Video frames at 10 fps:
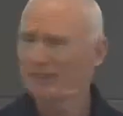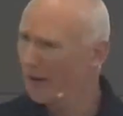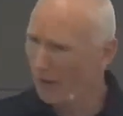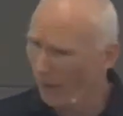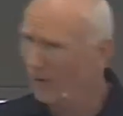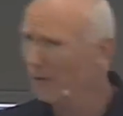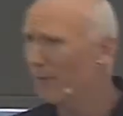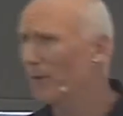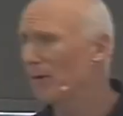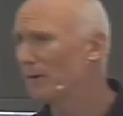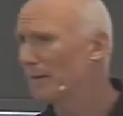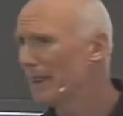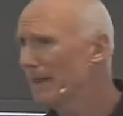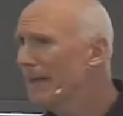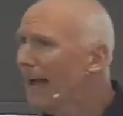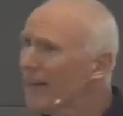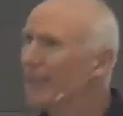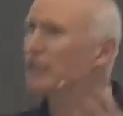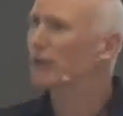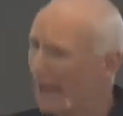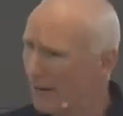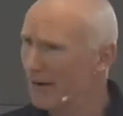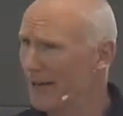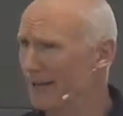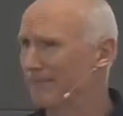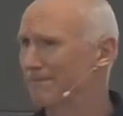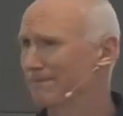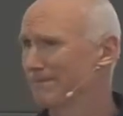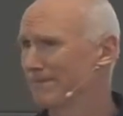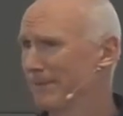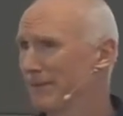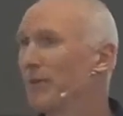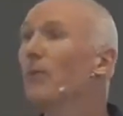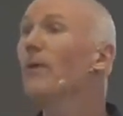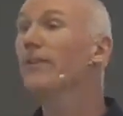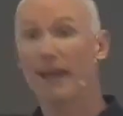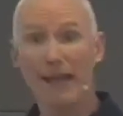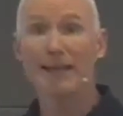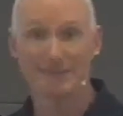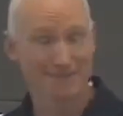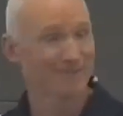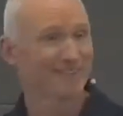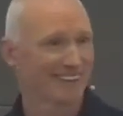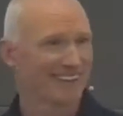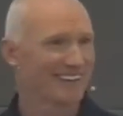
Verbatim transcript: They're horrible and they're drowning. What then?